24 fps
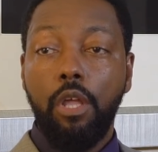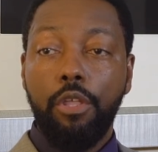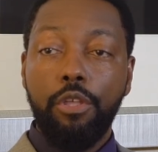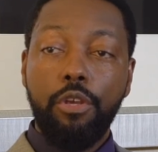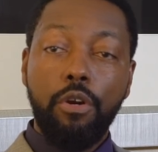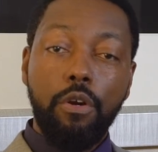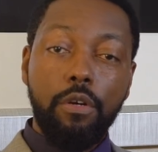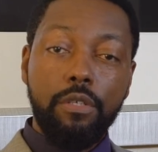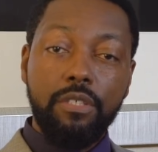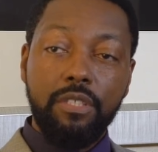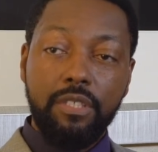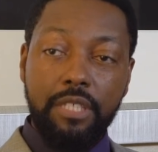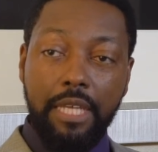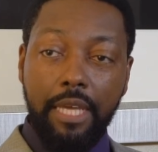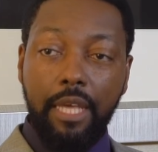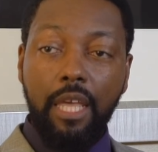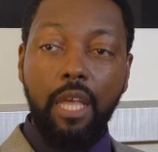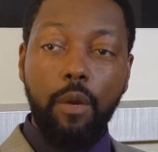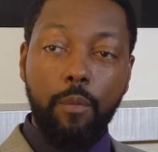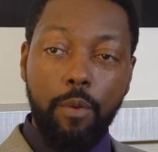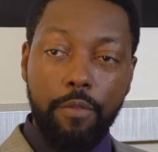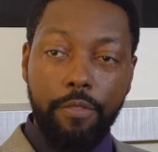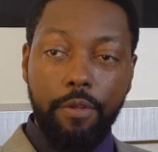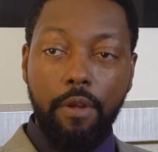You're
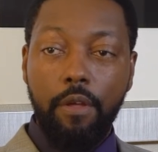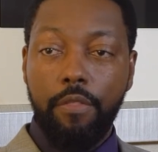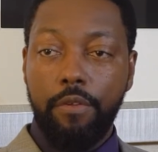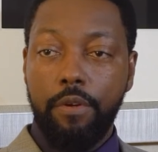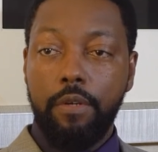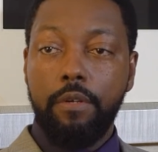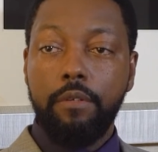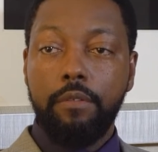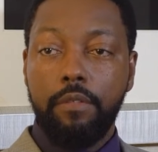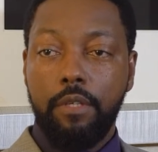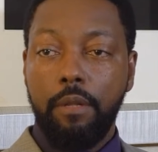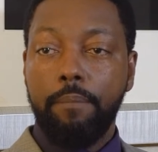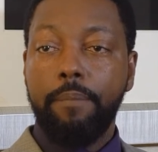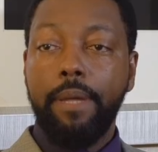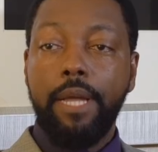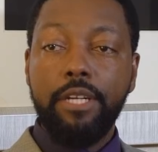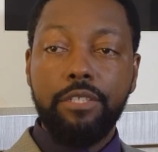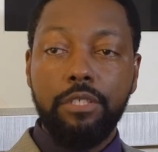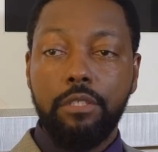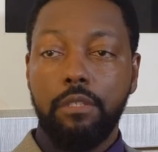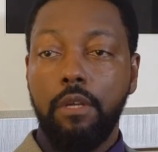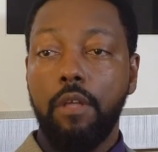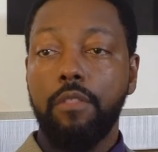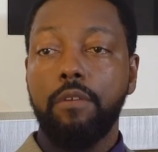syncing with other
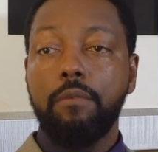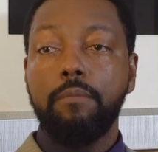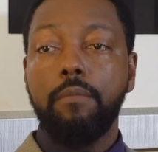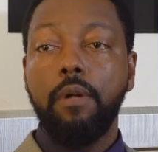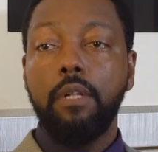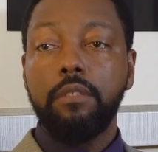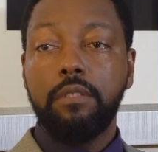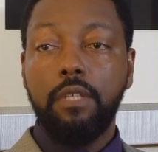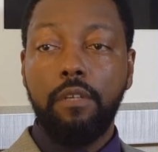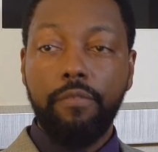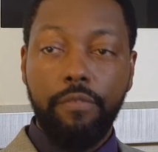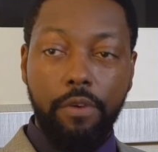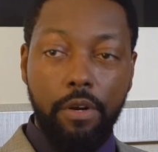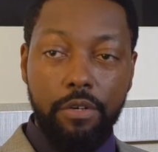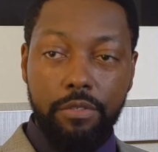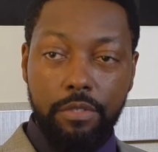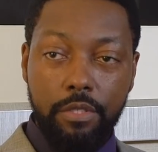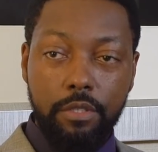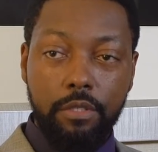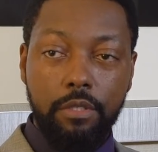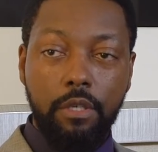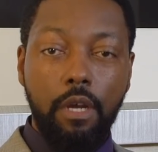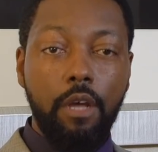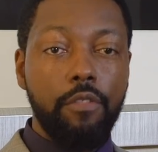dimensions, other
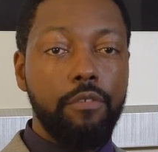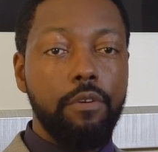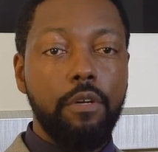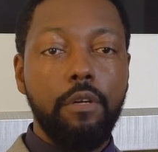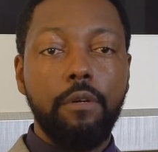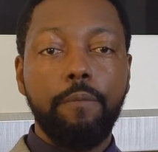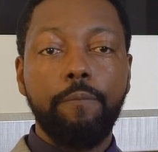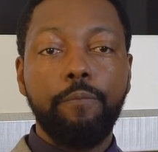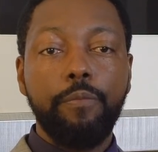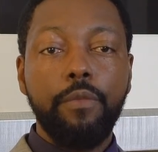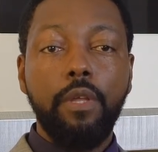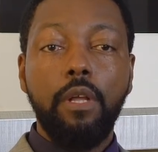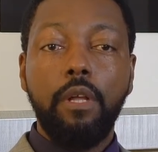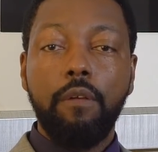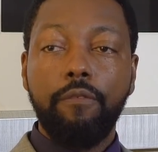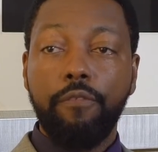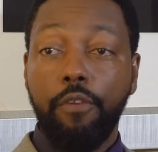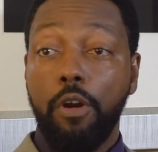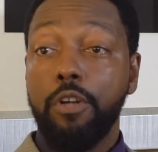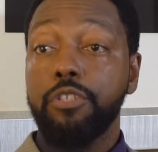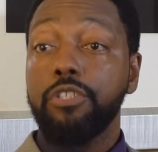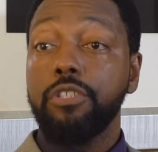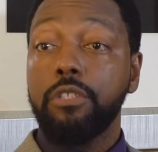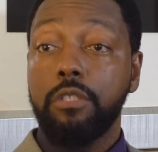multiverses, other
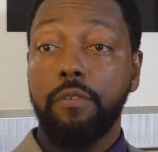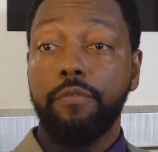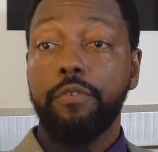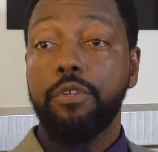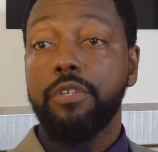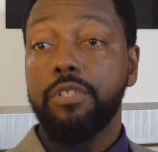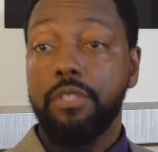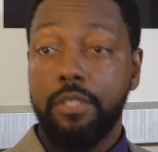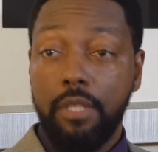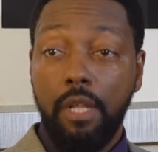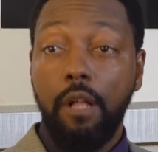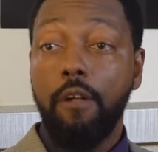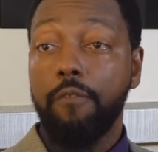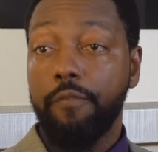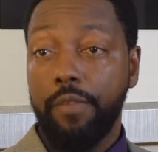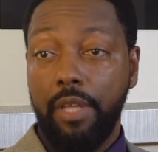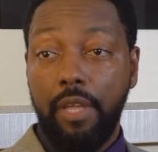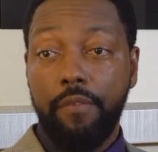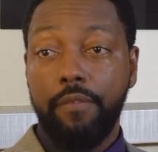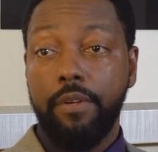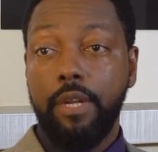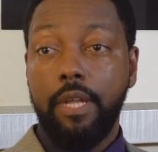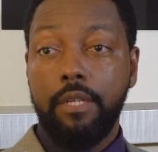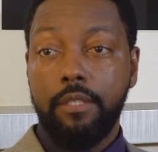versions of yourself
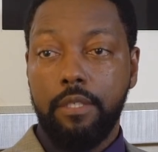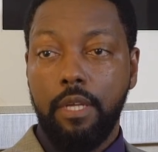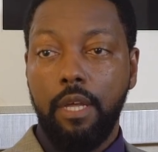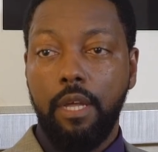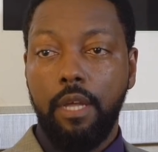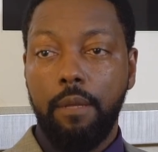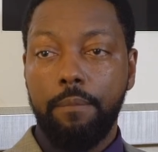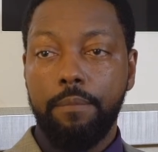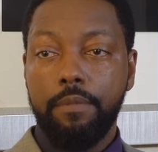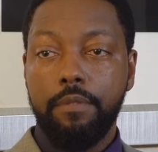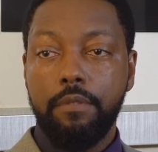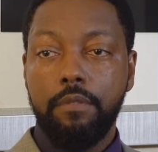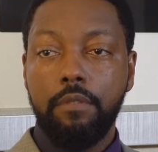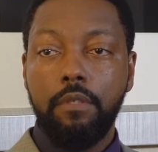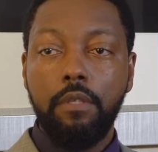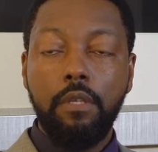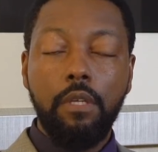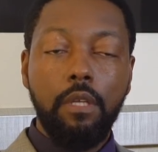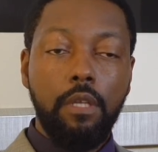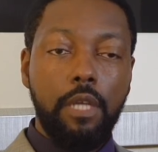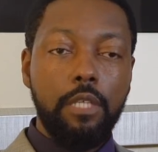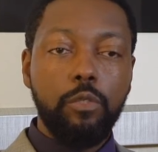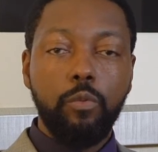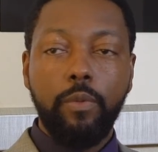even at times.
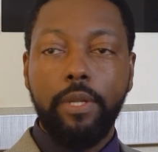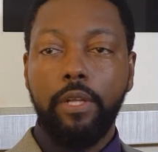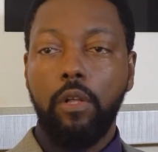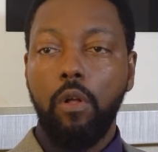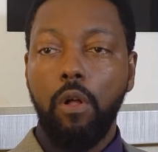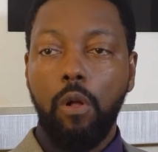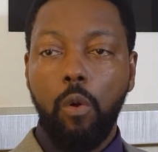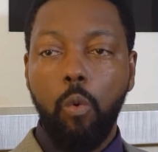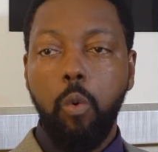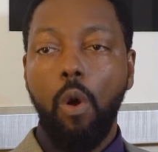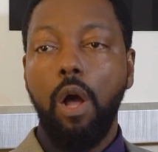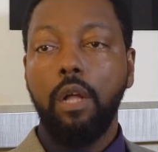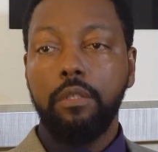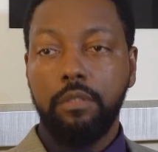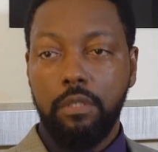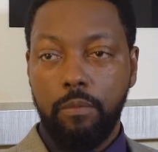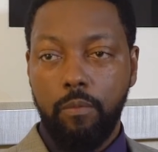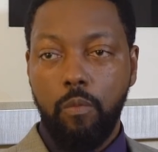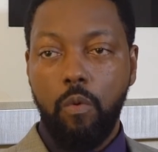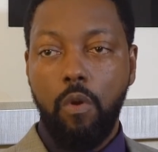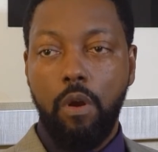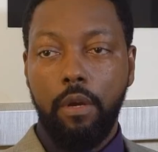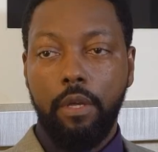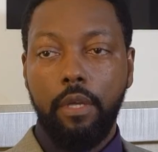That's what they call
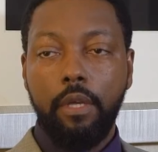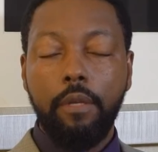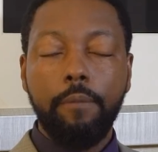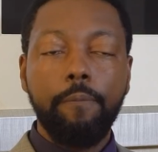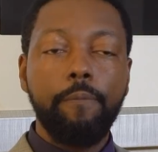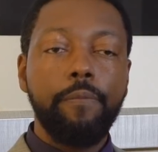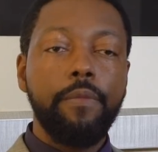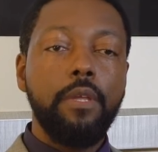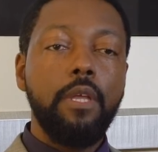quantum walking.